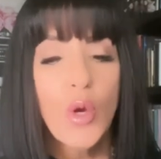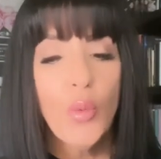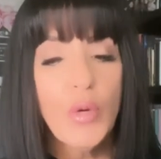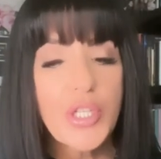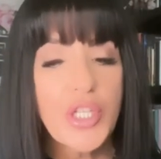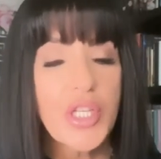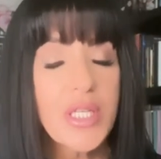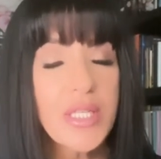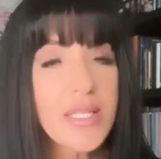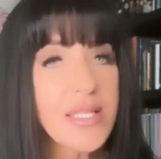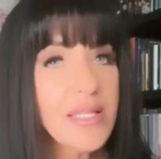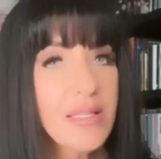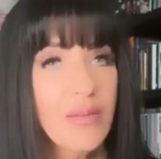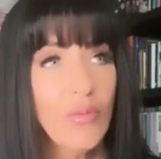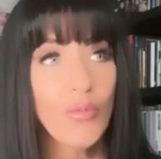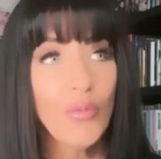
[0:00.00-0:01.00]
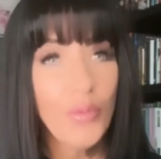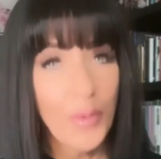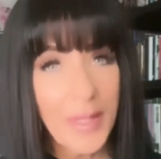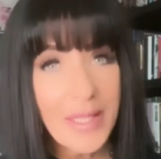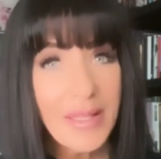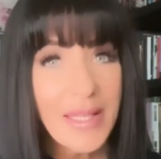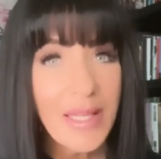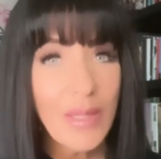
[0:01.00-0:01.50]
which is
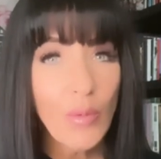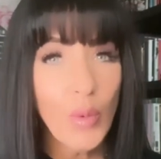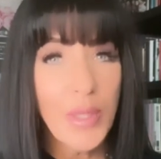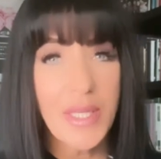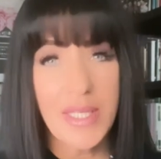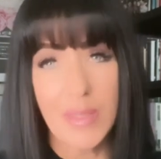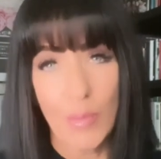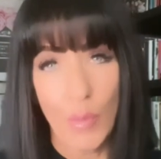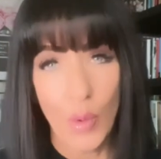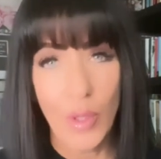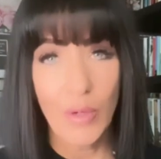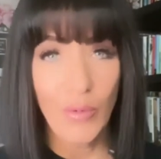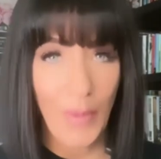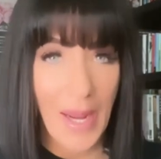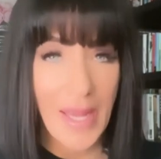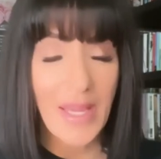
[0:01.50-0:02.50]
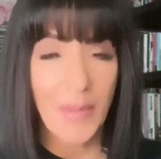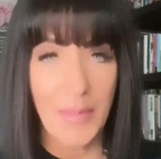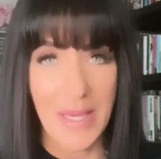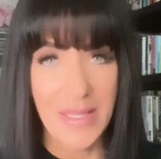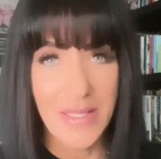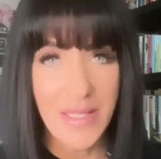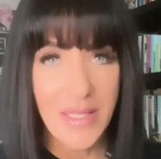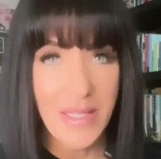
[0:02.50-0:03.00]
really what is more
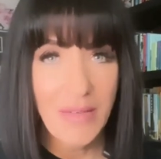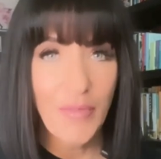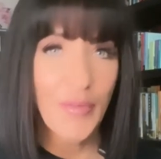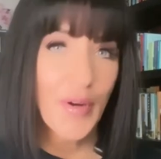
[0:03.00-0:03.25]
recommended